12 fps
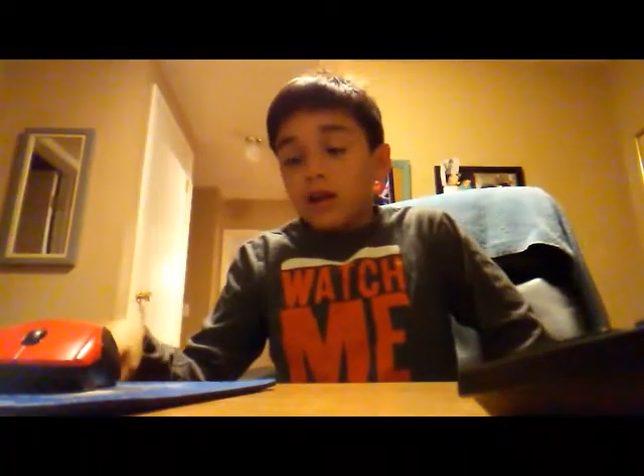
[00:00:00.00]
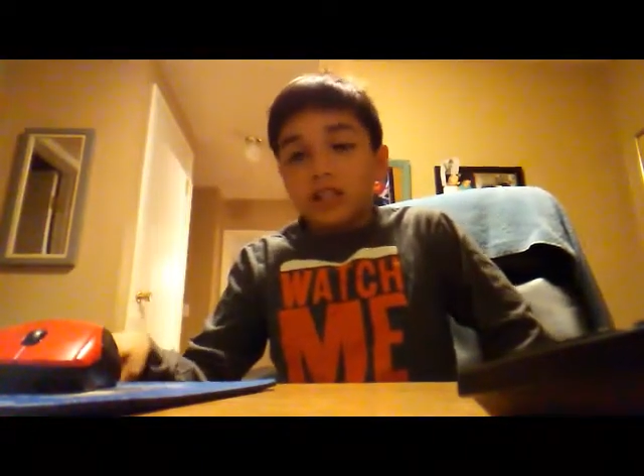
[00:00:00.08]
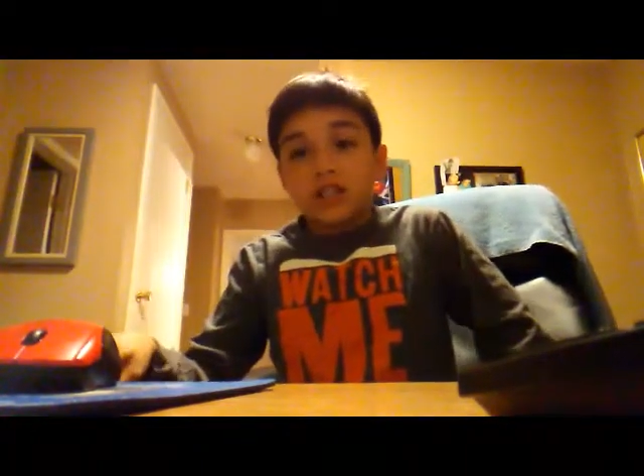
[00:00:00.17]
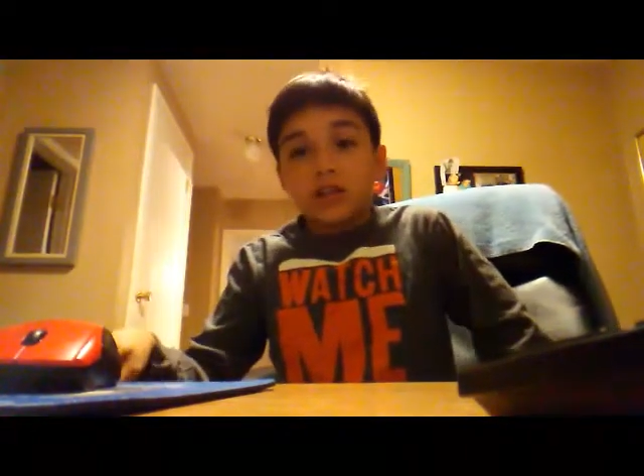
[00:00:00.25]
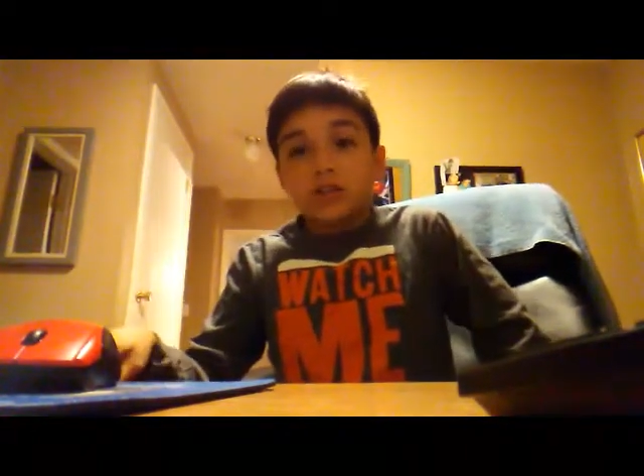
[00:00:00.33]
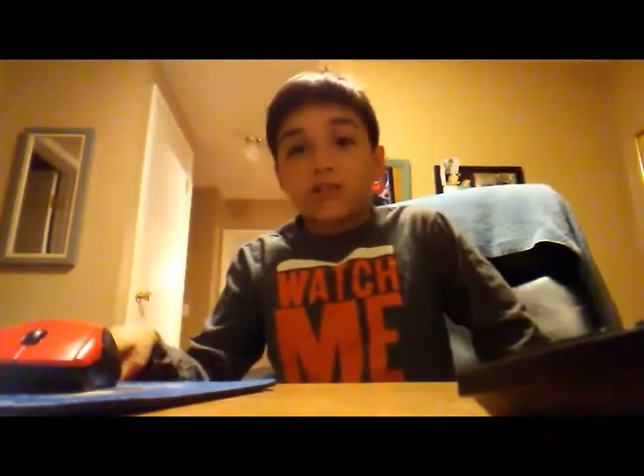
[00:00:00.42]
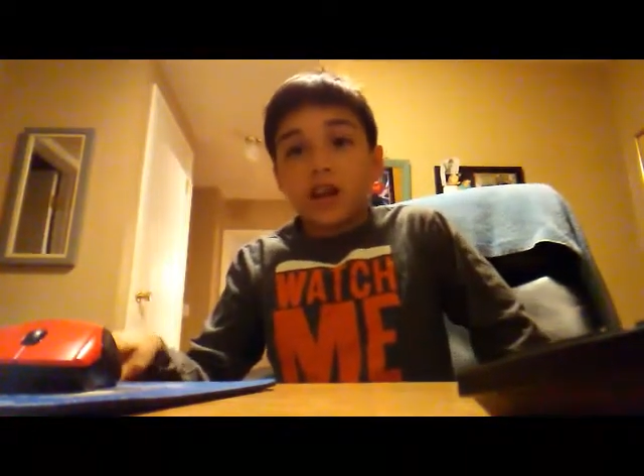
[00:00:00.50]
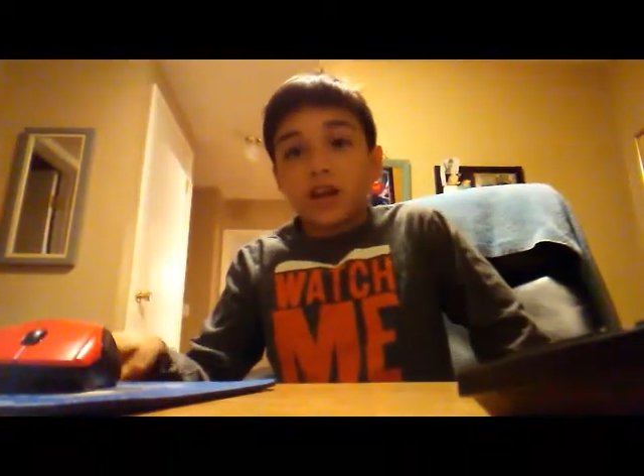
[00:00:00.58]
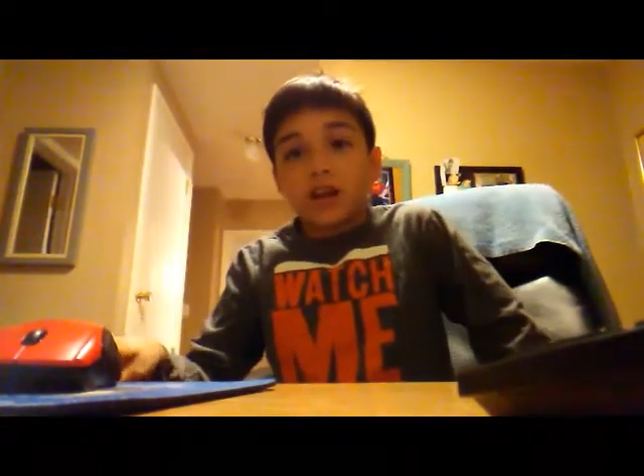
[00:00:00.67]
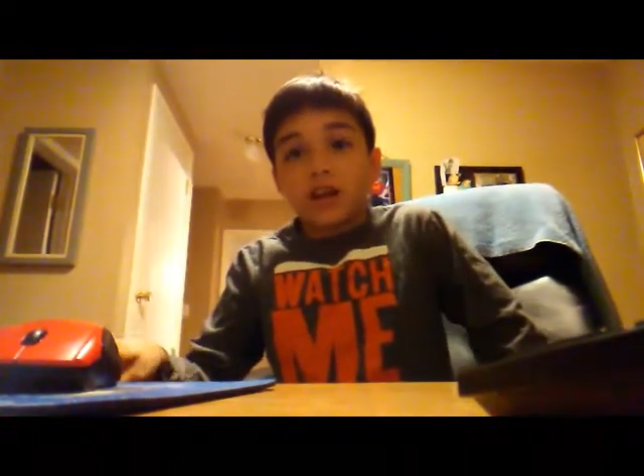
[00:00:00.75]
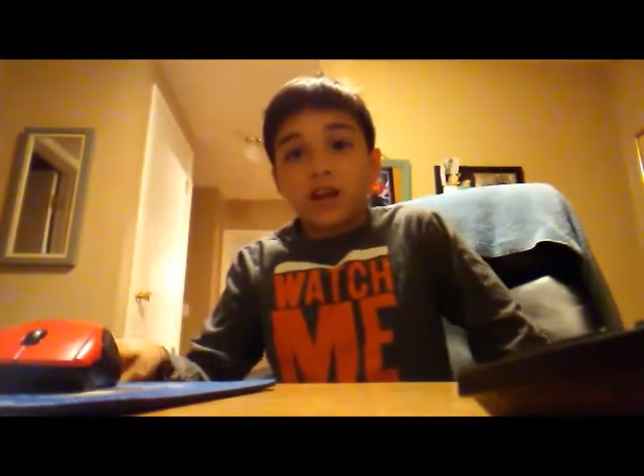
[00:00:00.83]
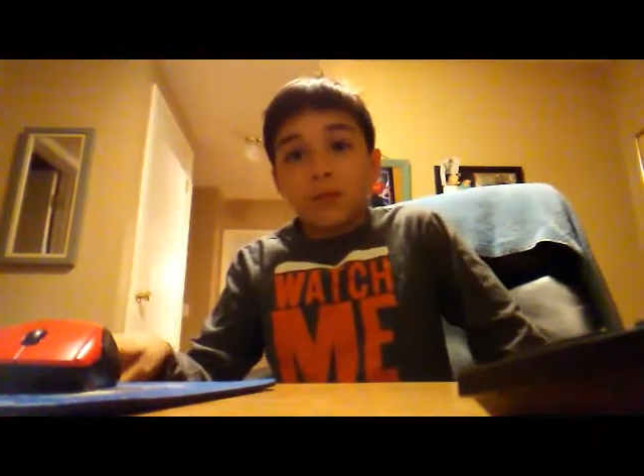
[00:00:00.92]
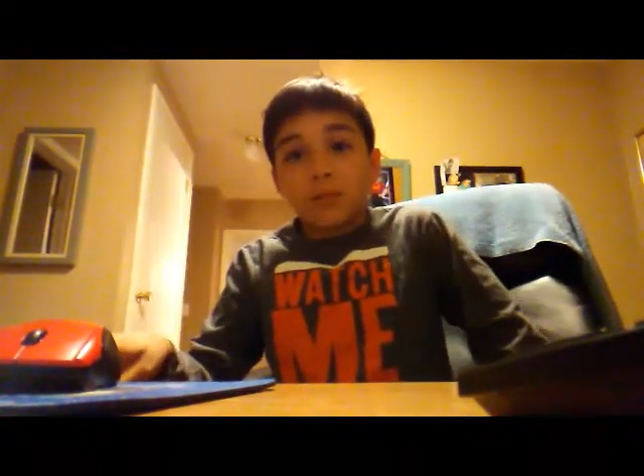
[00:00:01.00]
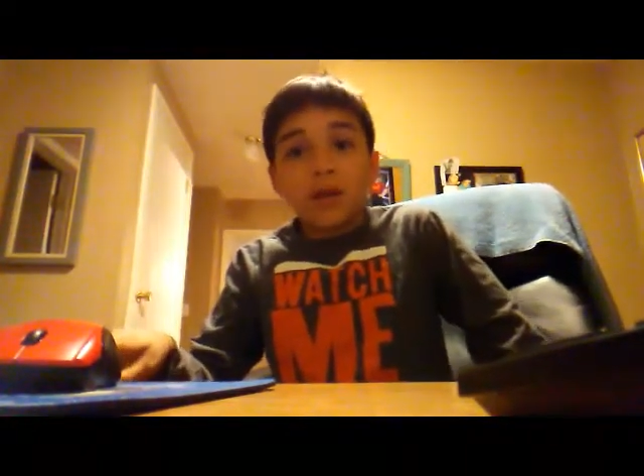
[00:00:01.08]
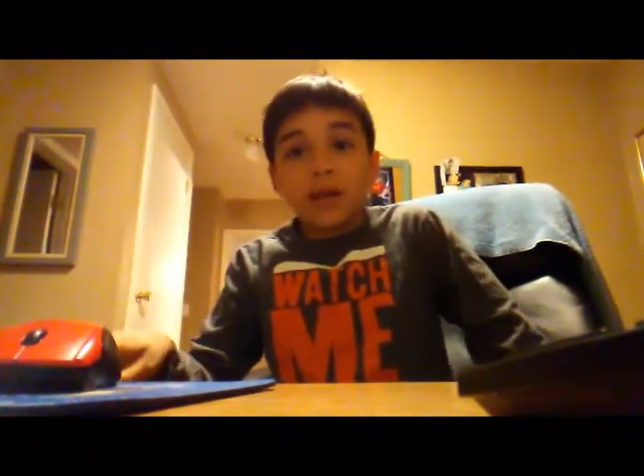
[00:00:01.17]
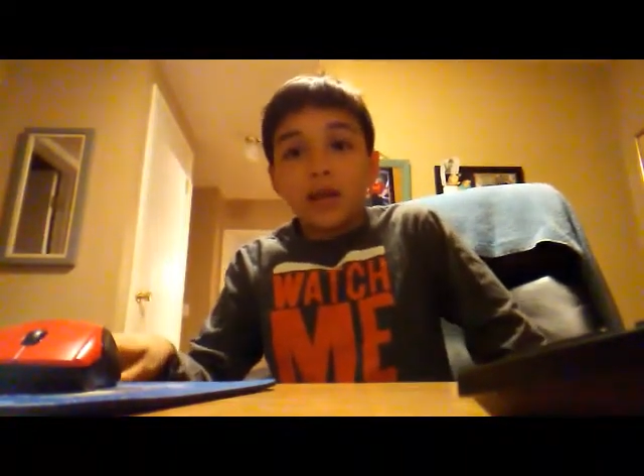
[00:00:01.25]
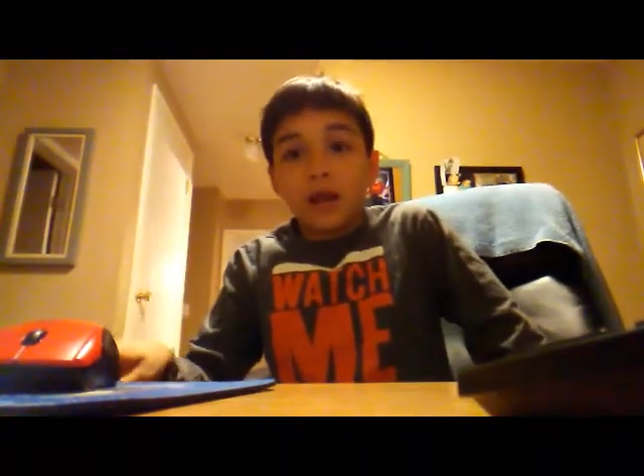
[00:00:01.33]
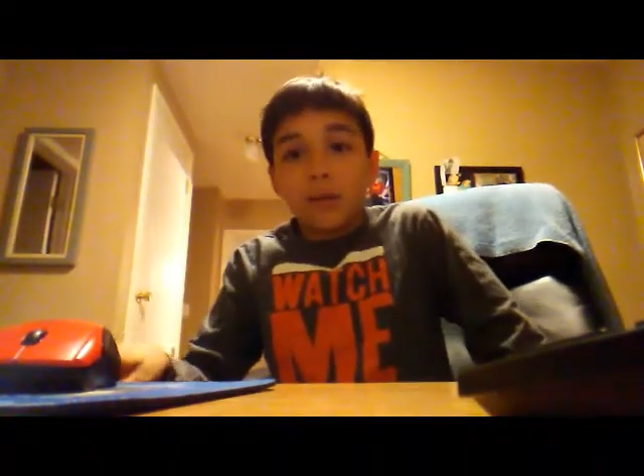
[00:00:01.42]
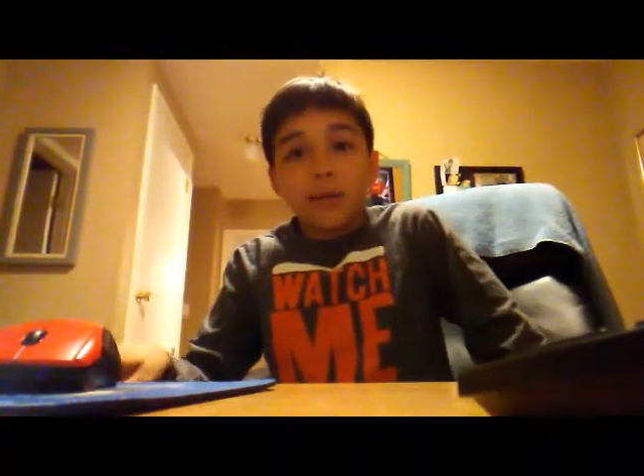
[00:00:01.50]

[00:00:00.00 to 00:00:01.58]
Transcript: Because, you know, it's Friday. In PE,